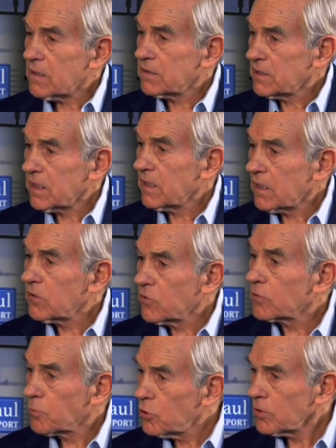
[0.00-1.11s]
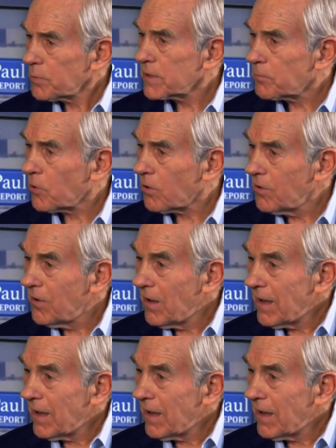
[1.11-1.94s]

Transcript: not taking care of their poor people.